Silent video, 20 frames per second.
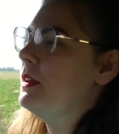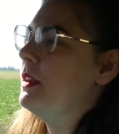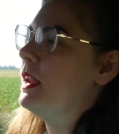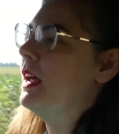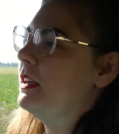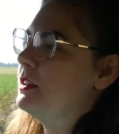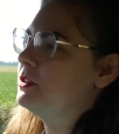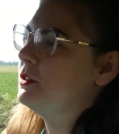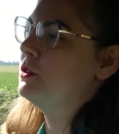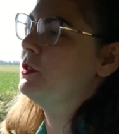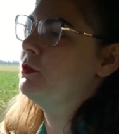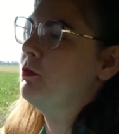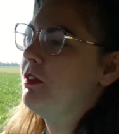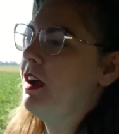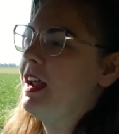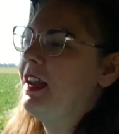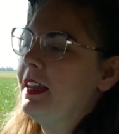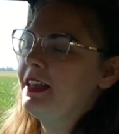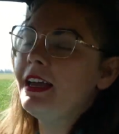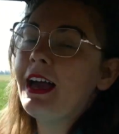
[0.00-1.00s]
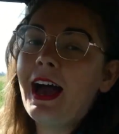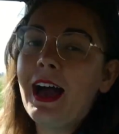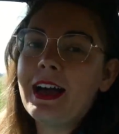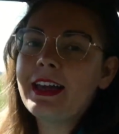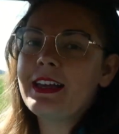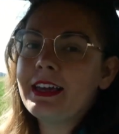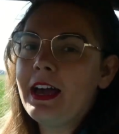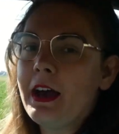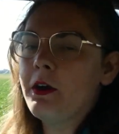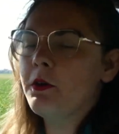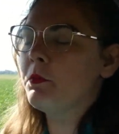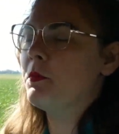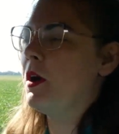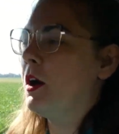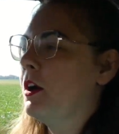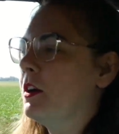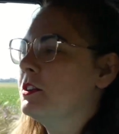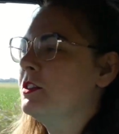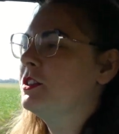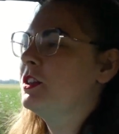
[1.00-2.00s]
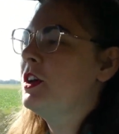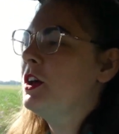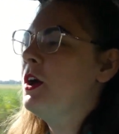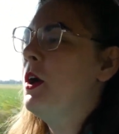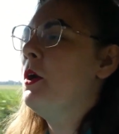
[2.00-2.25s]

National Rally at Kelmarsh,